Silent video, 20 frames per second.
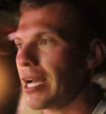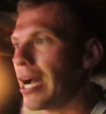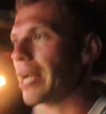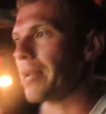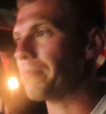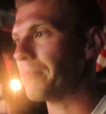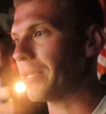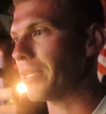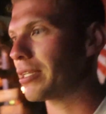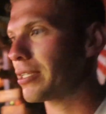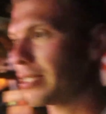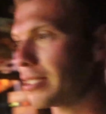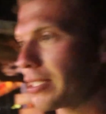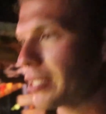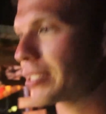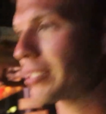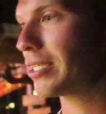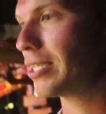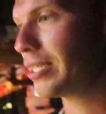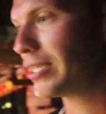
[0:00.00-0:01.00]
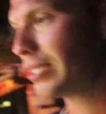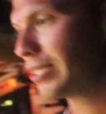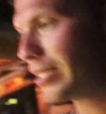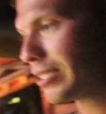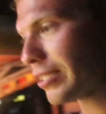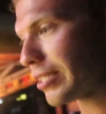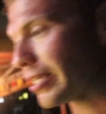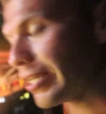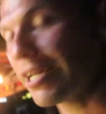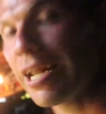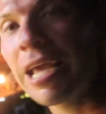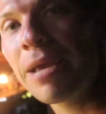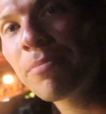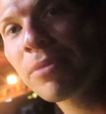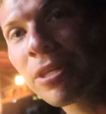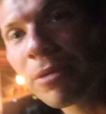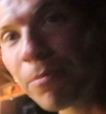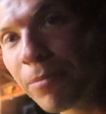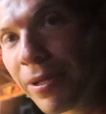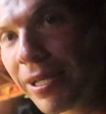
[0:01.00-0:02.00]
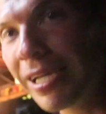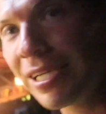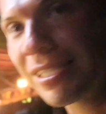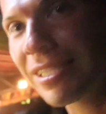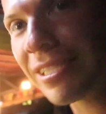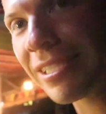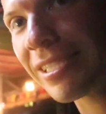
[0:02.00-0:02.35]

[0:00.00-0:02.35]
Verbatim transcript: gotta be, because the name of the place